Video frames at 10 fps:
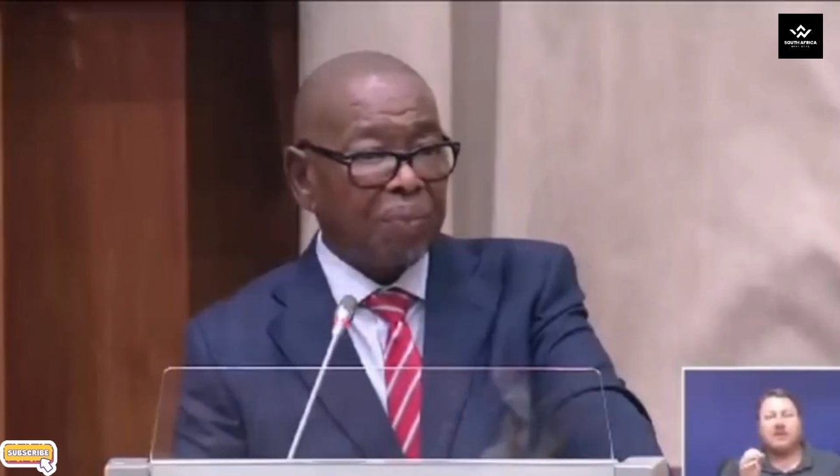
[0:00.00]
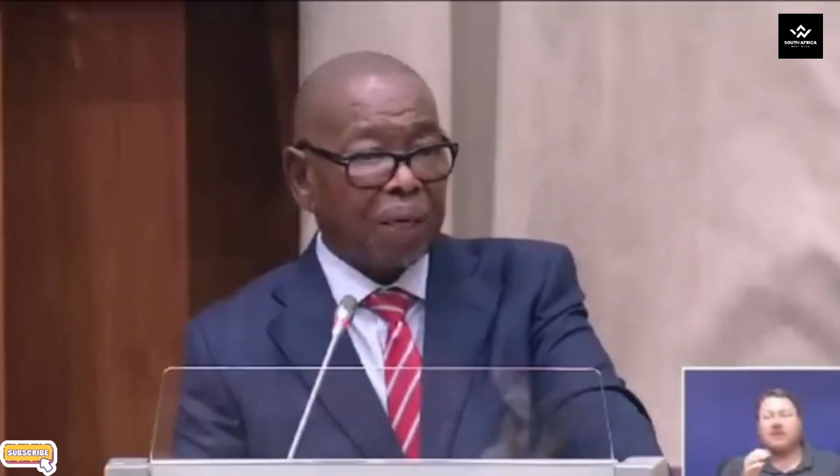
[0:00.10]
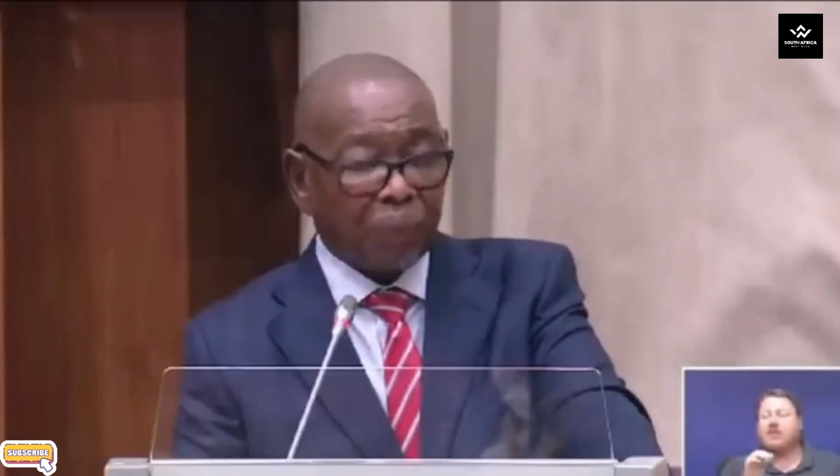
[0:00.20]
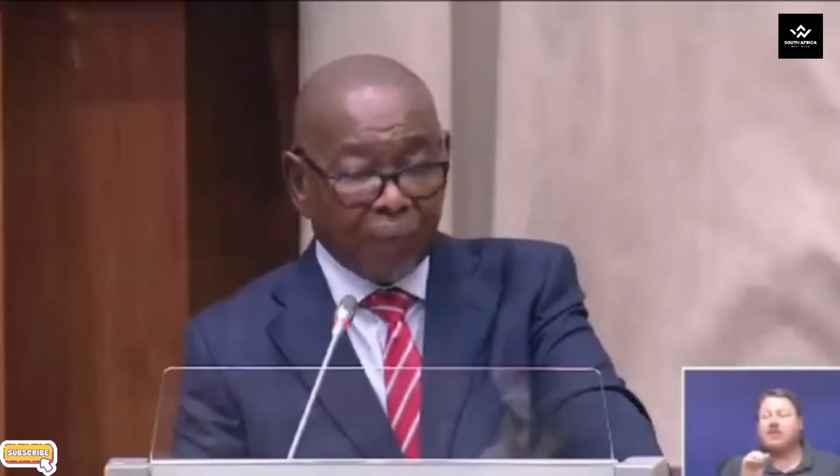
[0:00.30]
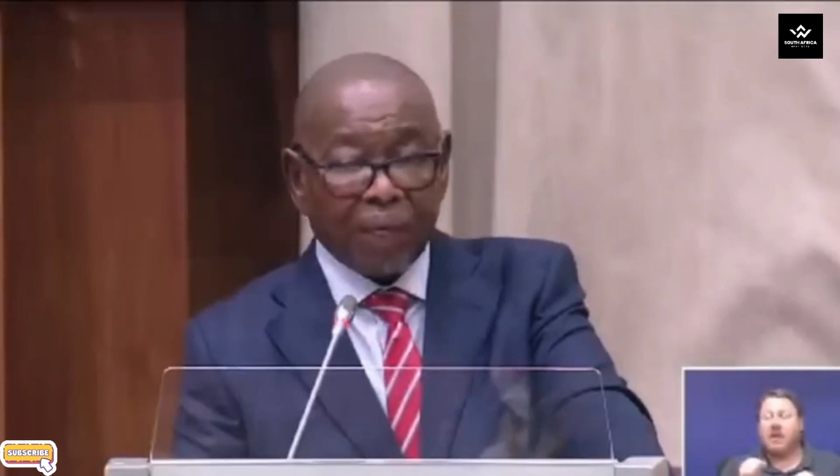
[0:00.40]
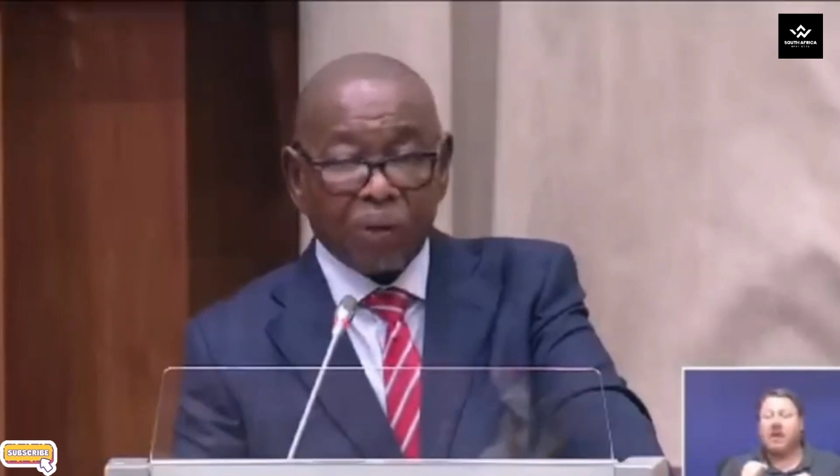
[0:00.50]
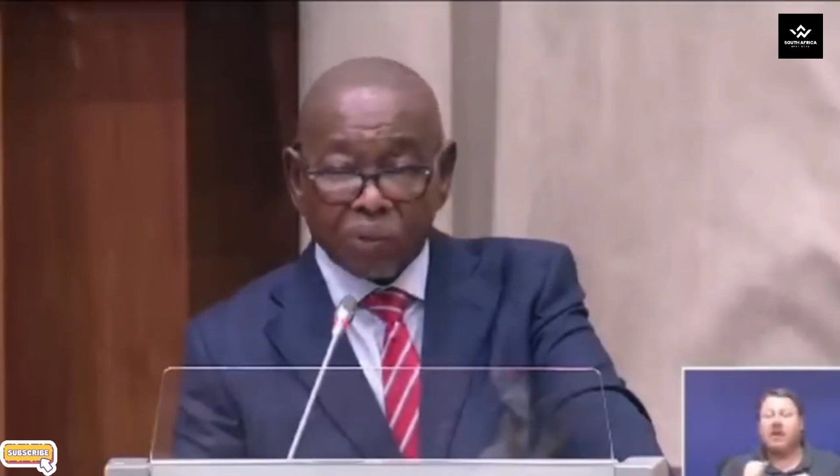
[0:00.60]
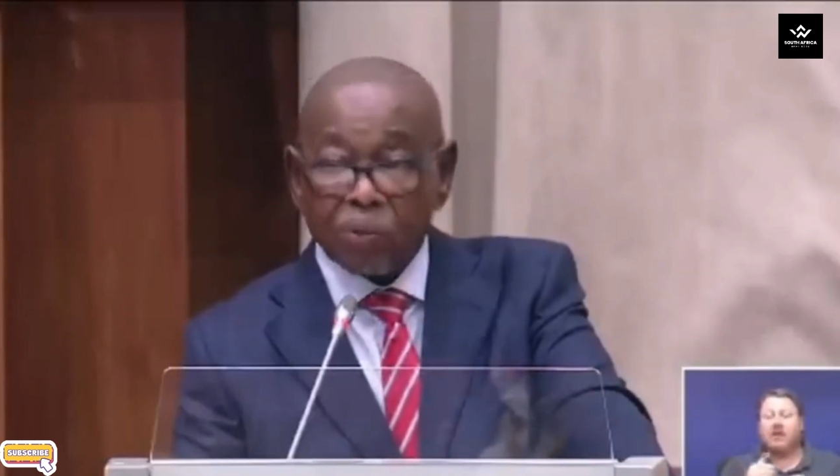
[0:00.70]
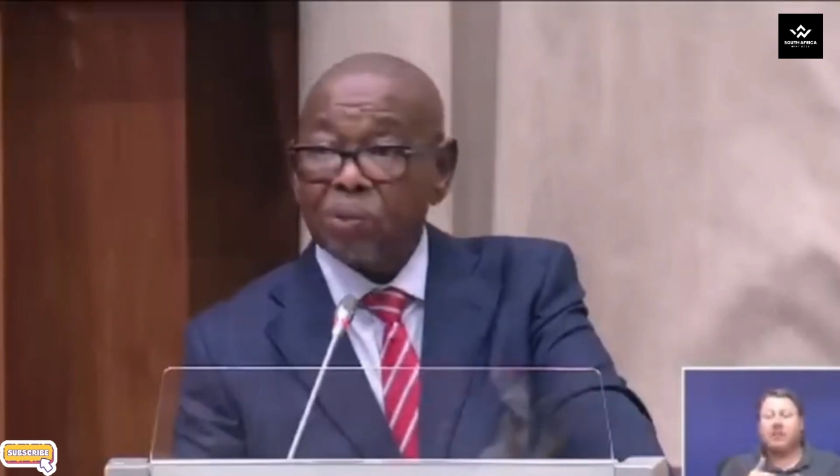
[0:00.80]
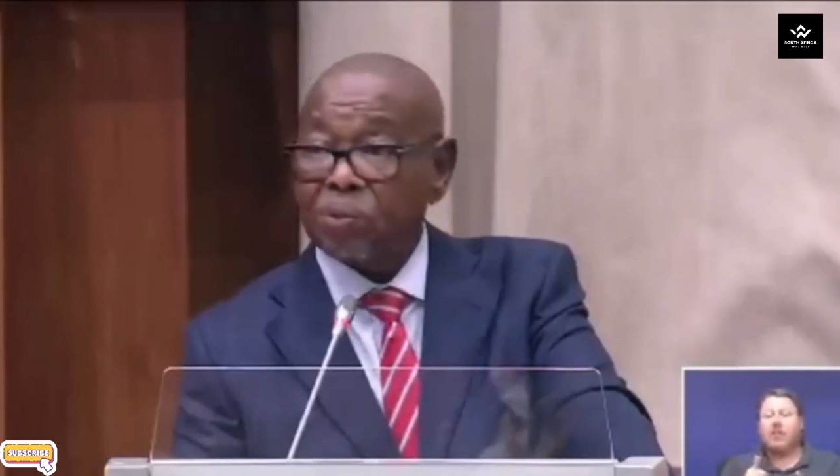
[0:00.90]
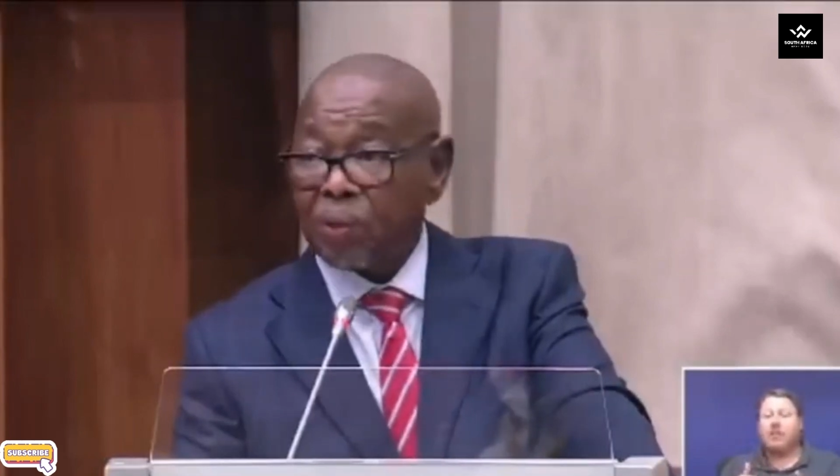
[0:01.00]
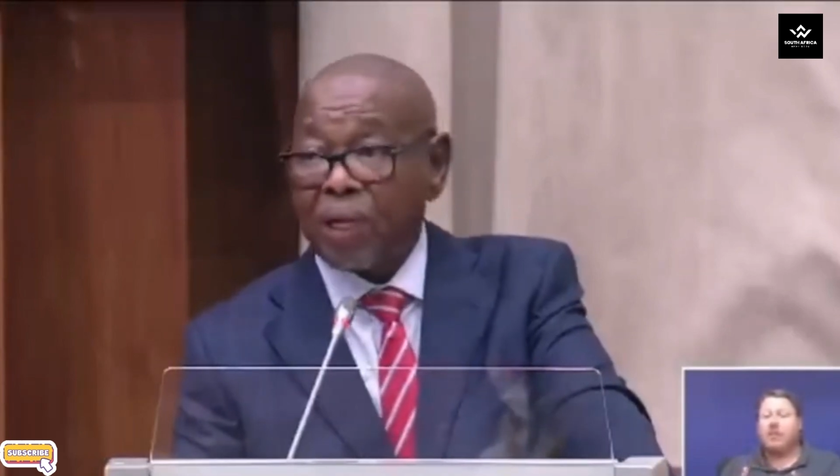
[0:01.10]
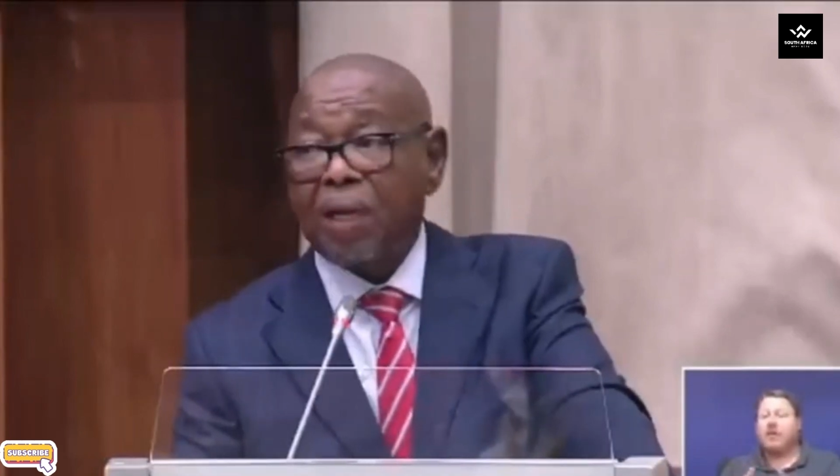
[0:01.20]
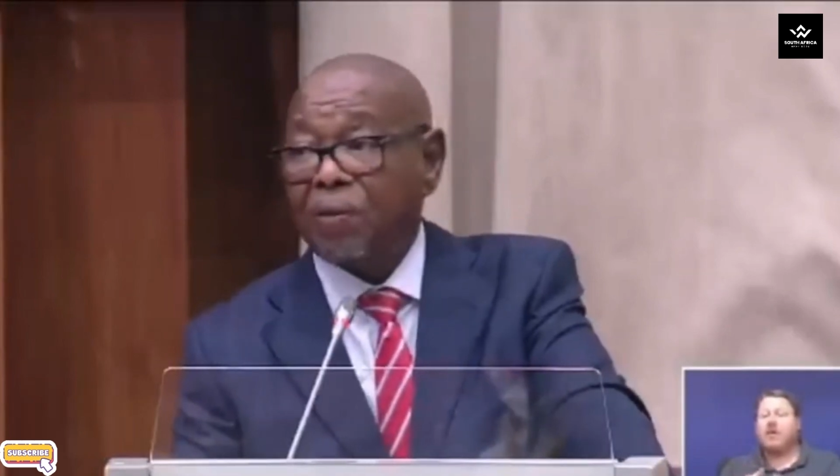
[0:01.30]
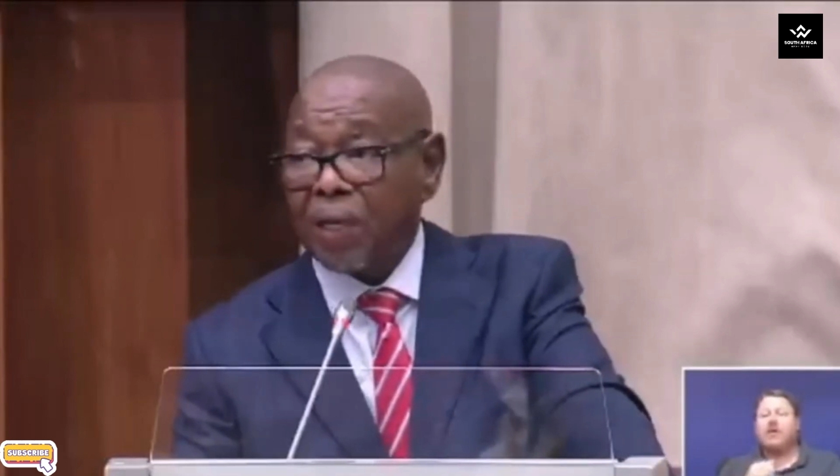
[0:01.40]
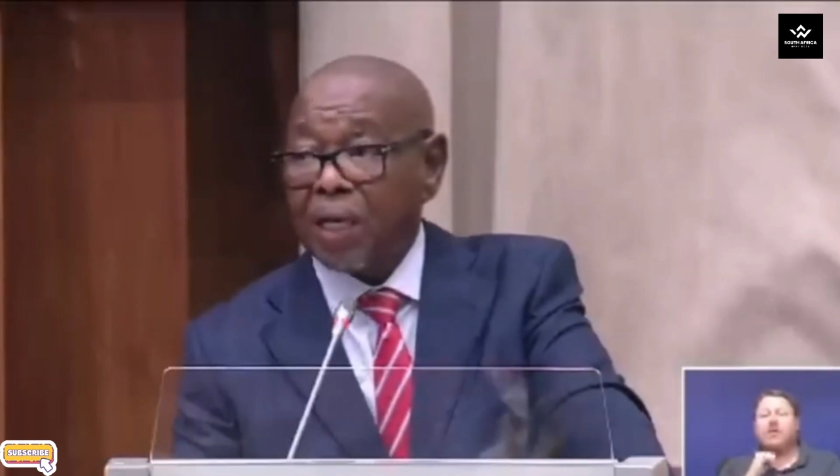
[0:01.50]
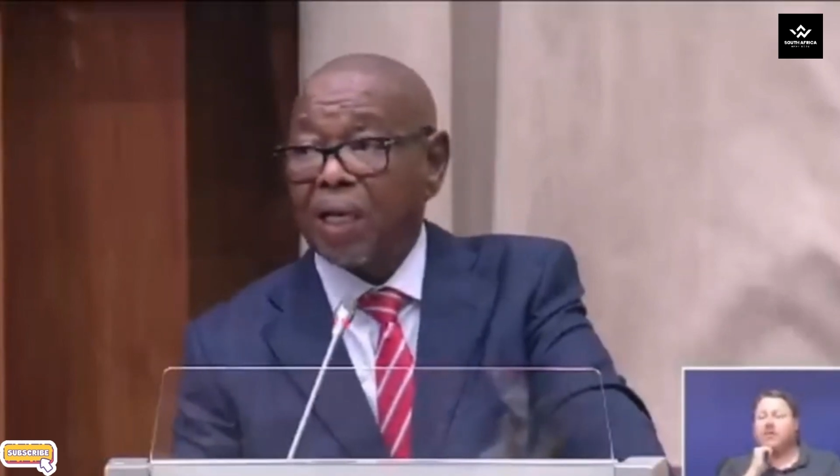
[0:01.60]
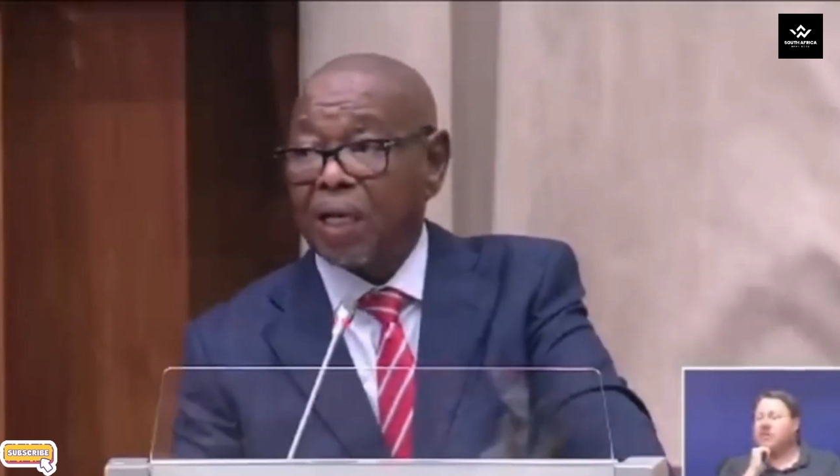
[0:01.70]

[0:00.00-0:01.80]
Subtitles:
but we are not going to allow our